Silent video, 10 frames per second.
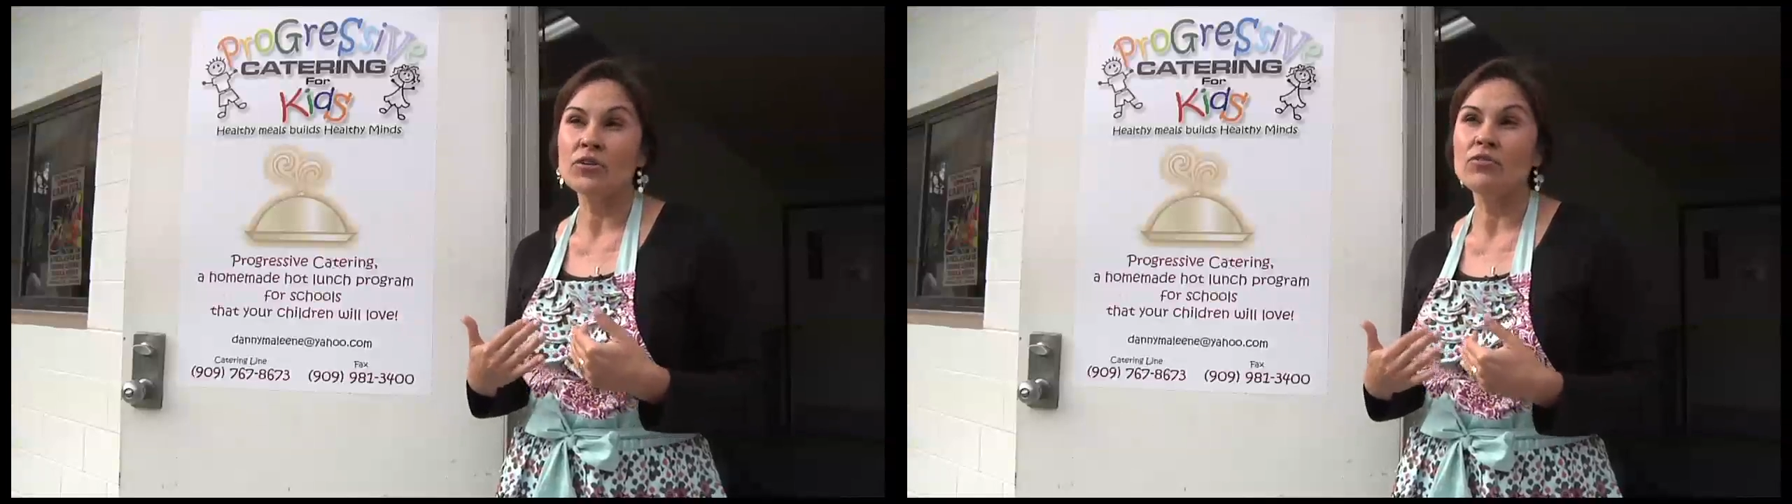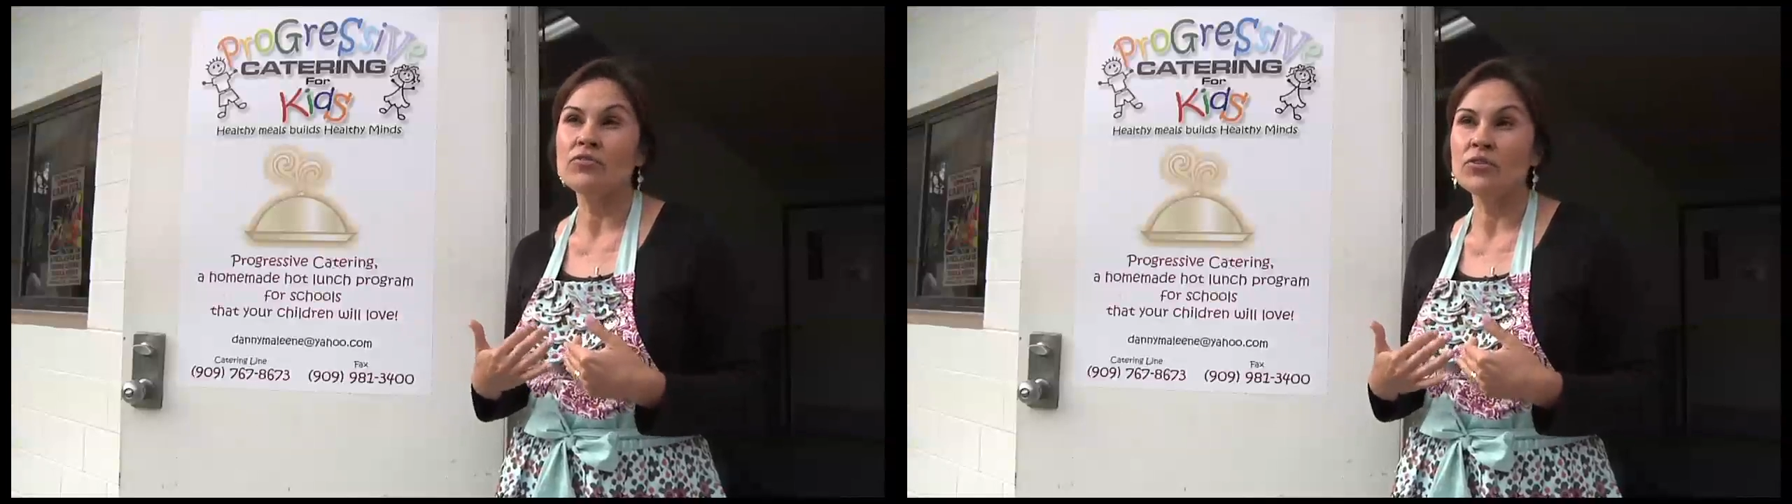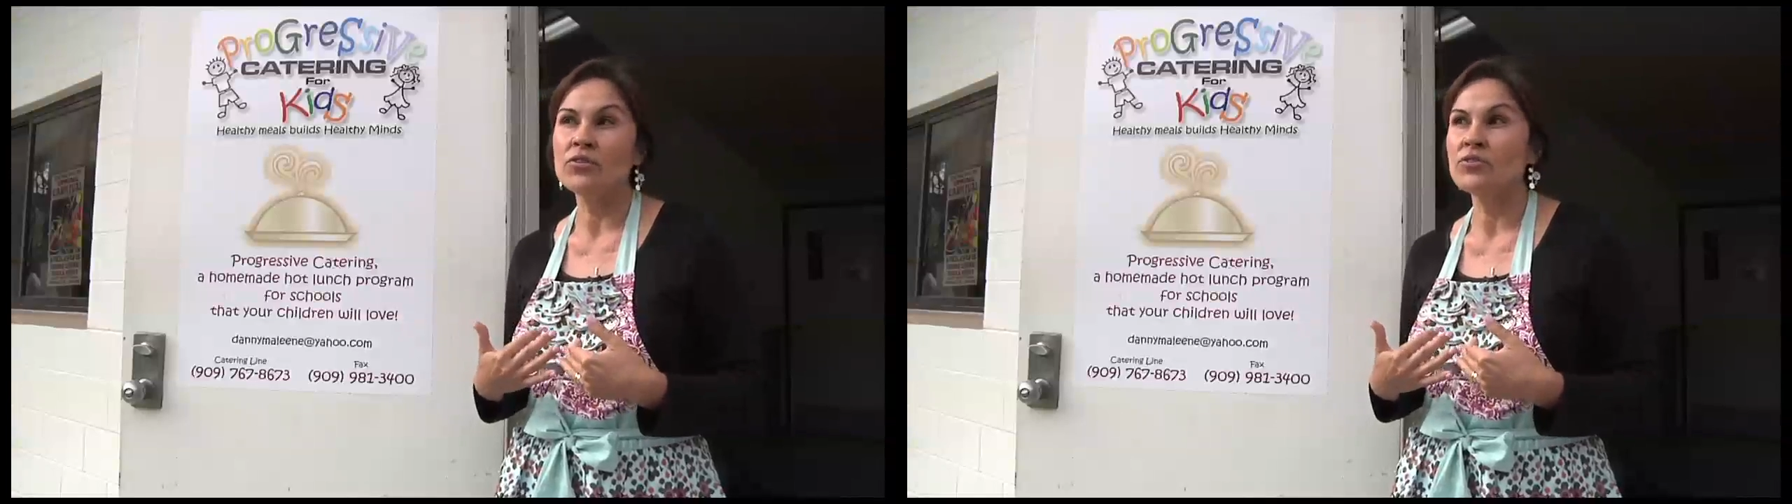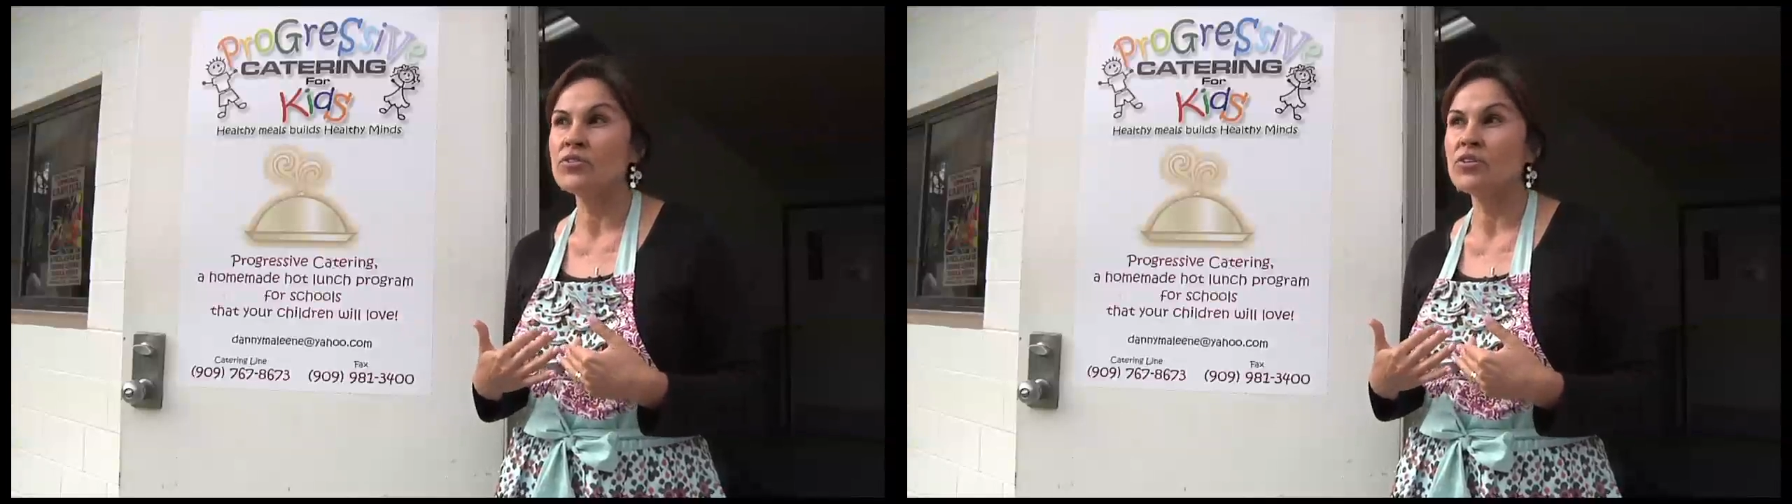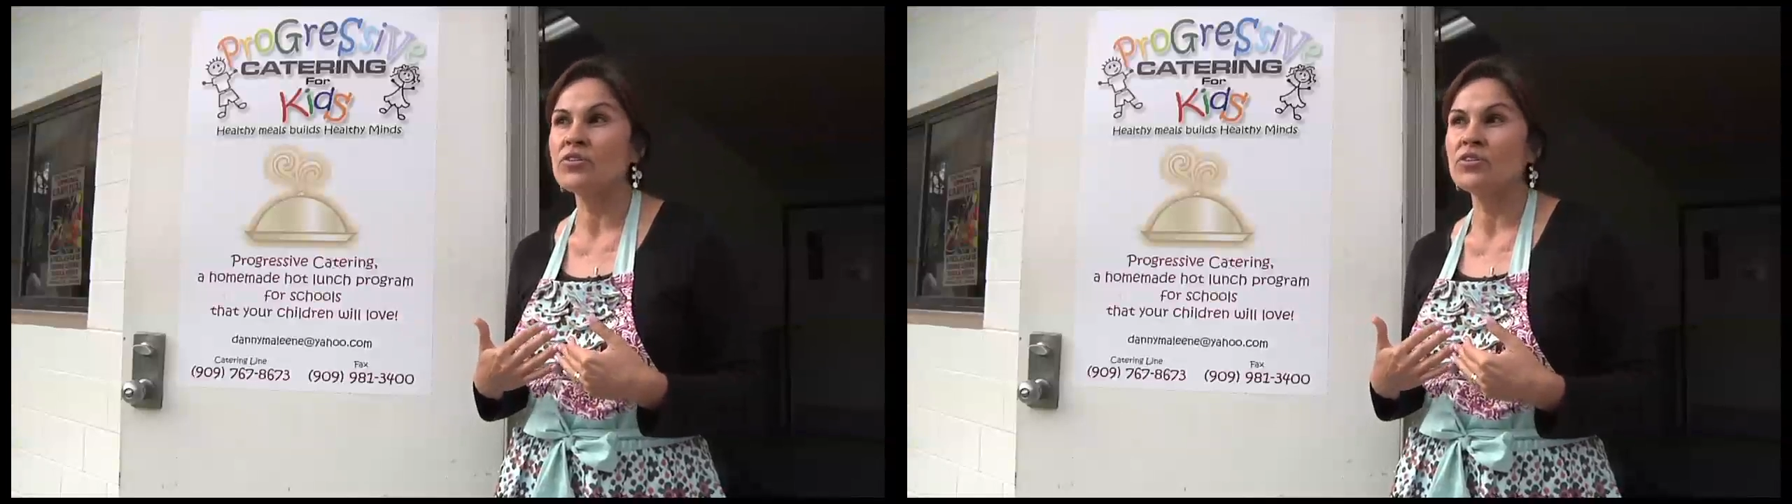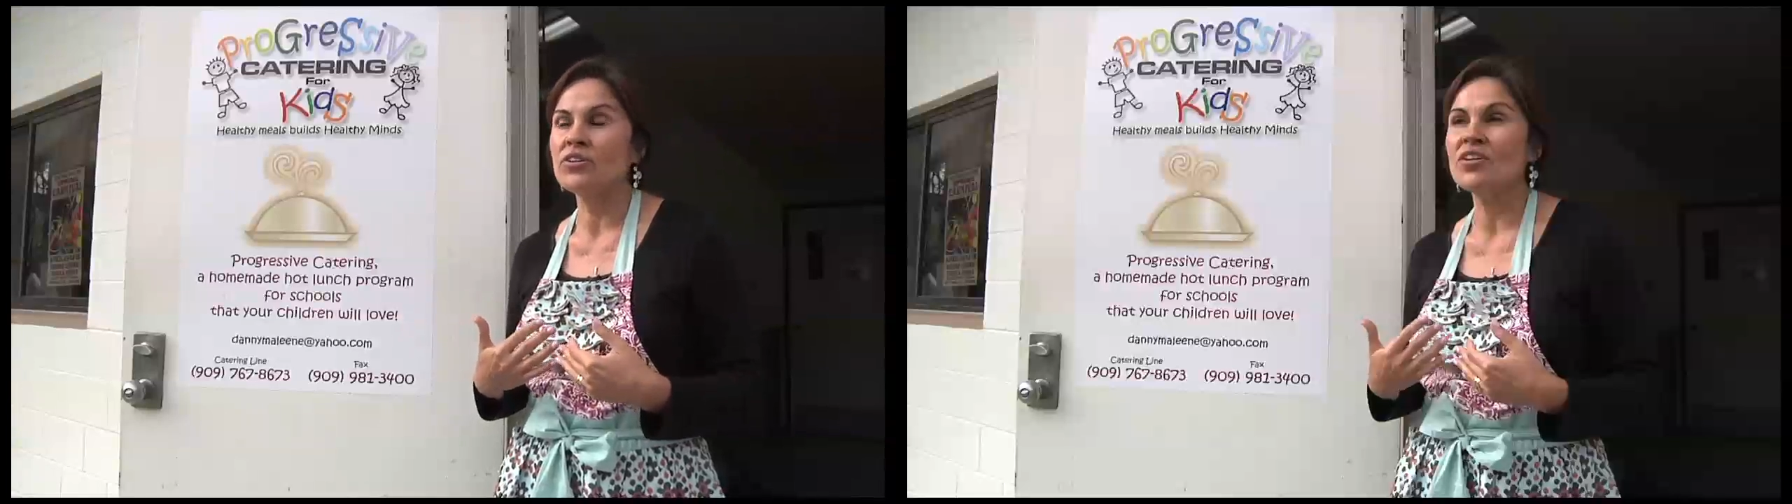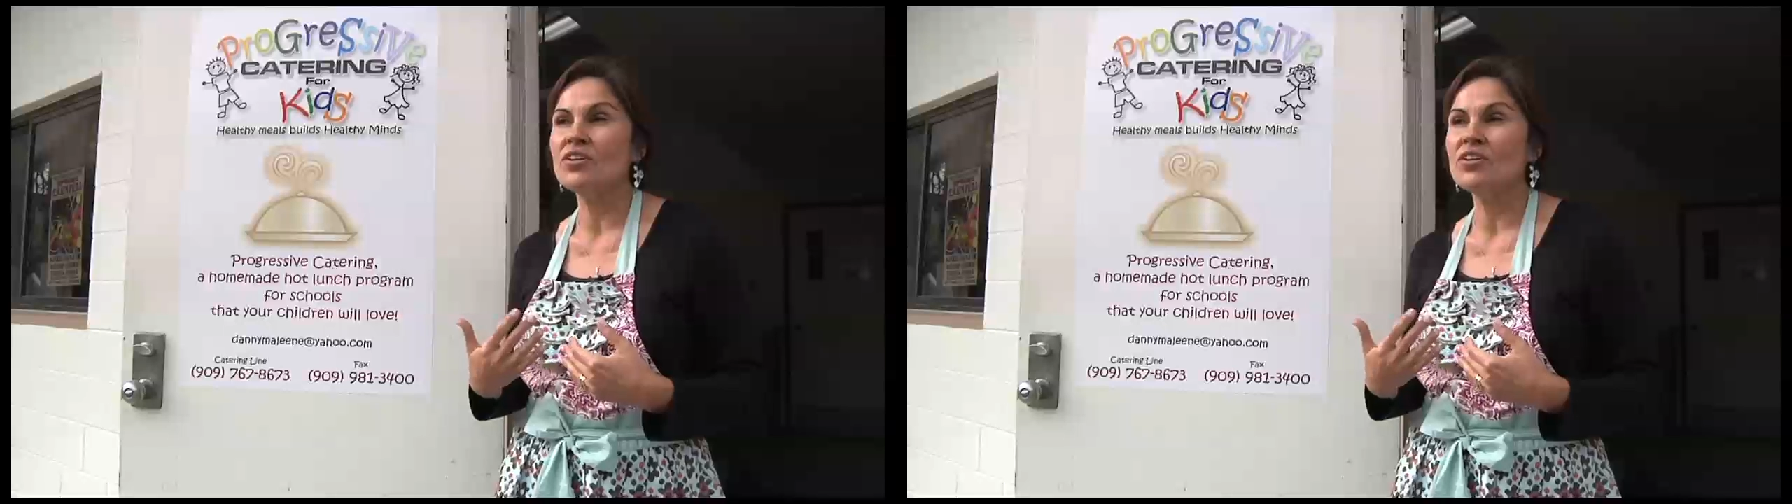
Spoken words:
good foods, you're